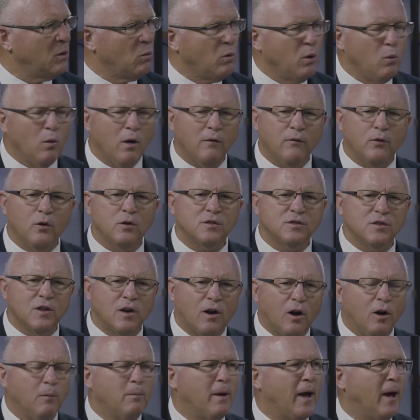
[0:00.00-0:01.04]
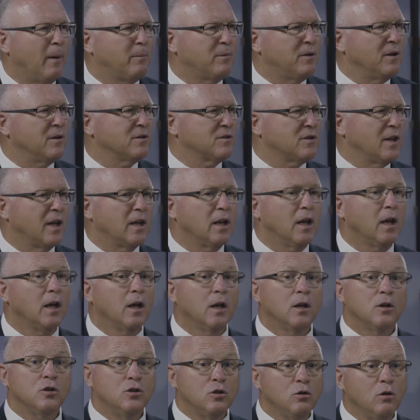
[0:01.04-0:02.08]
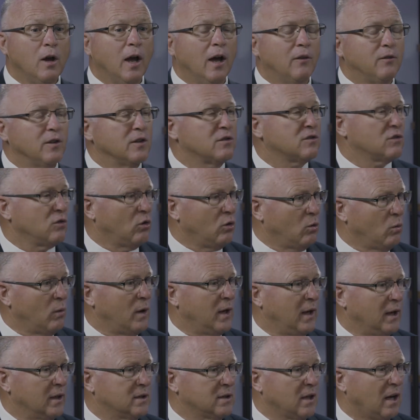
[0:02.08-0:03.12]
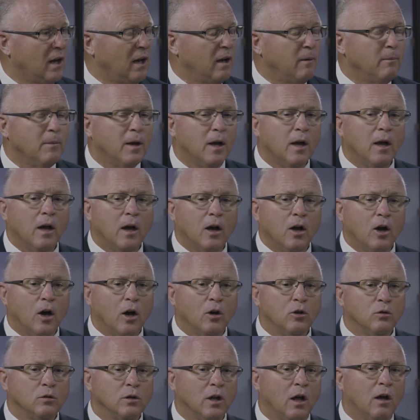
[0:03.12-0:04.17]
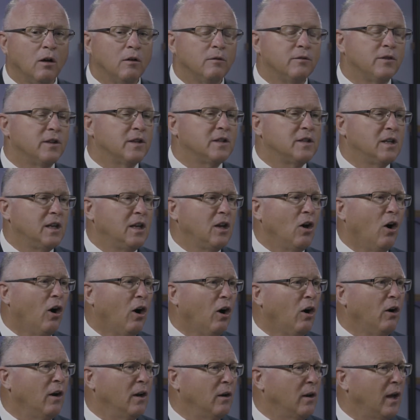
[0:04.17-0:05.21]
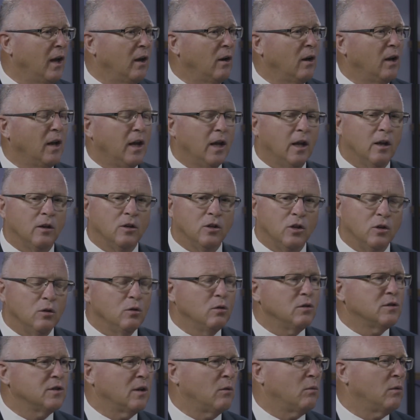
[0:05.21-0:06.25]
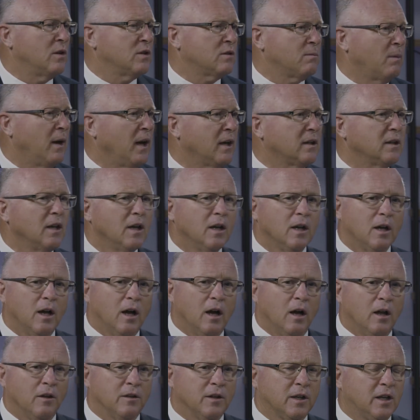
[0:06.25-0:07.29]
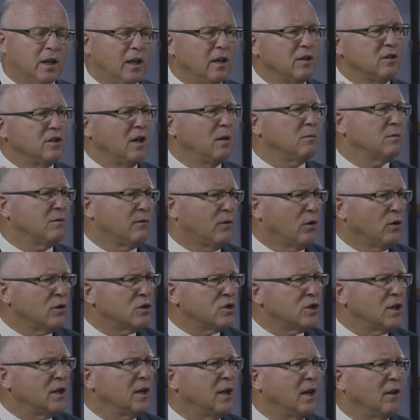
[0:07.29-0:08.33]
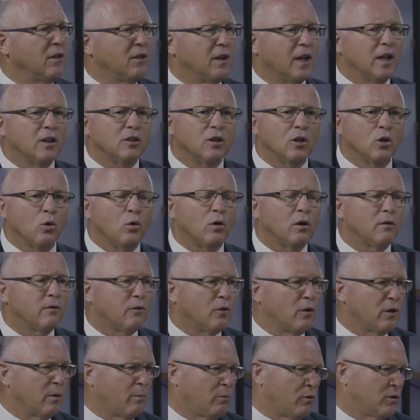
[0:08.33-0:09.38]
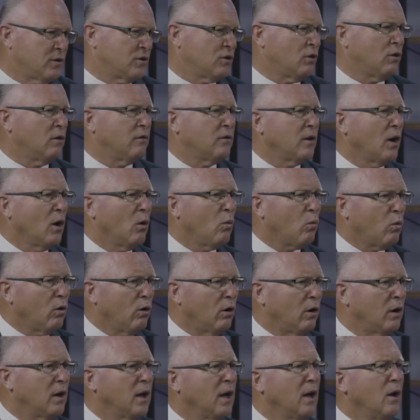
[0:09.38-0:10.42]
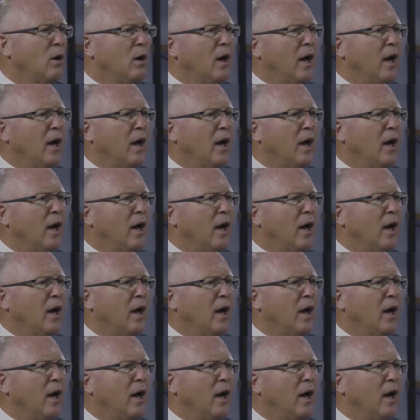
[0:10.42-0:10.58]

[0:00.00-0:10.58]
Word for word: We want folks that are Baptist, that do have a soul winning time, uh, who love the TR and, and, and use and respect uh, the King James Version and thank the Lord for the preserved word.